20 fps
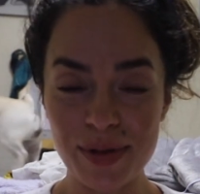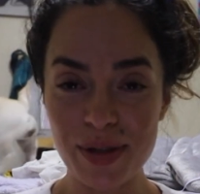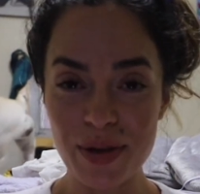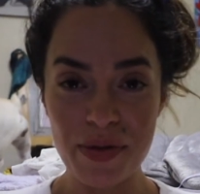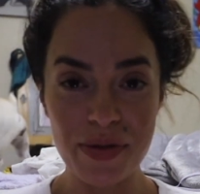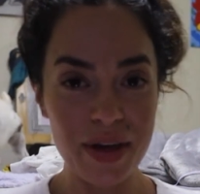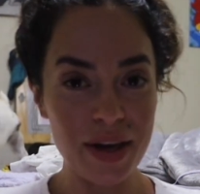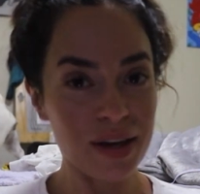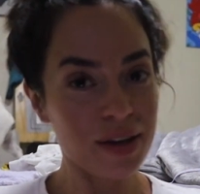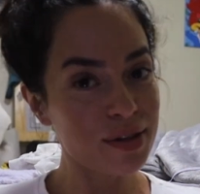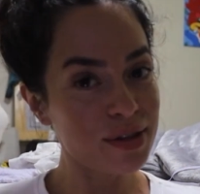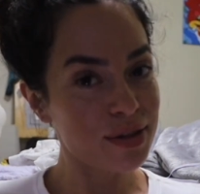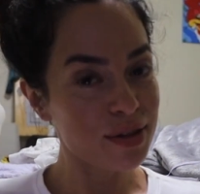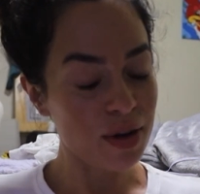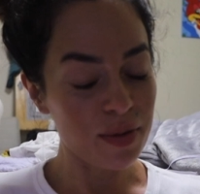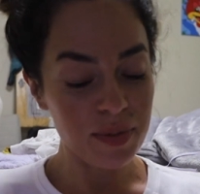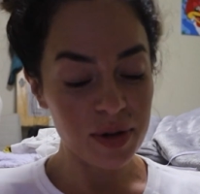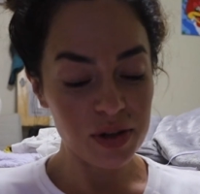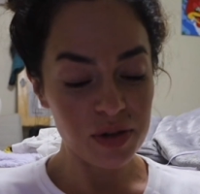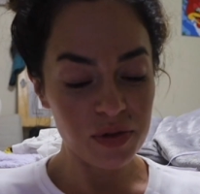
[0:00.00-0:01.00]
So thank you
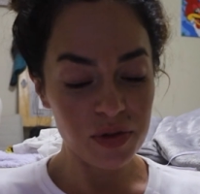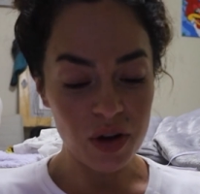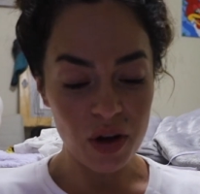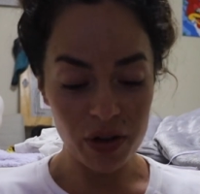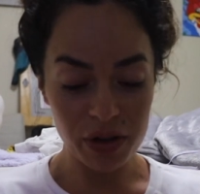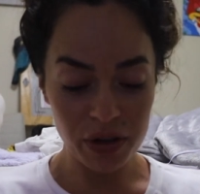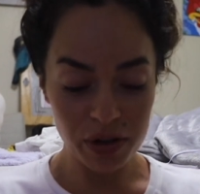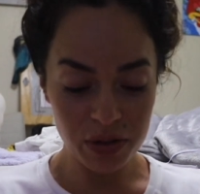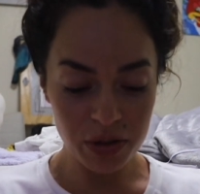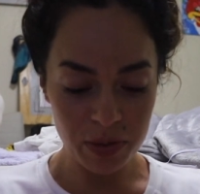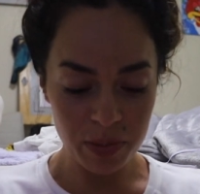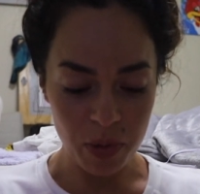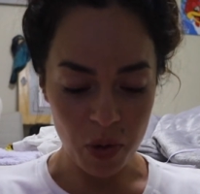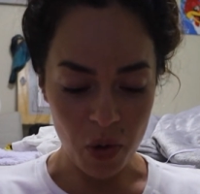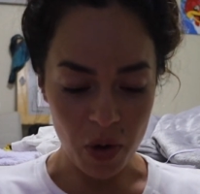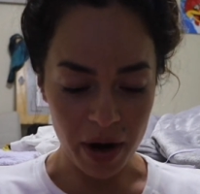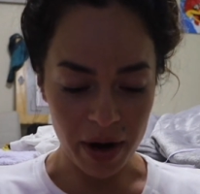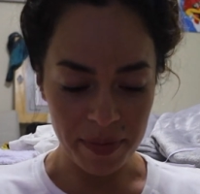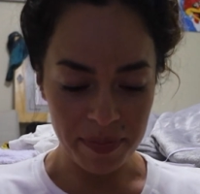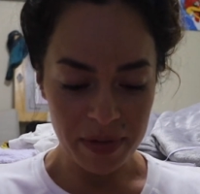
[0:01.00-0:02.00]
so much for all your
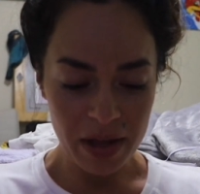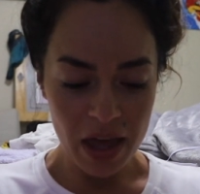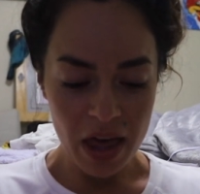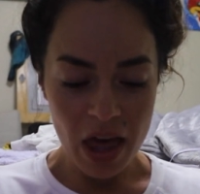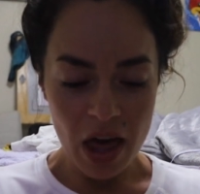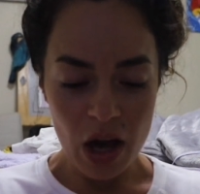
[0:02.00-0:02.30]
support.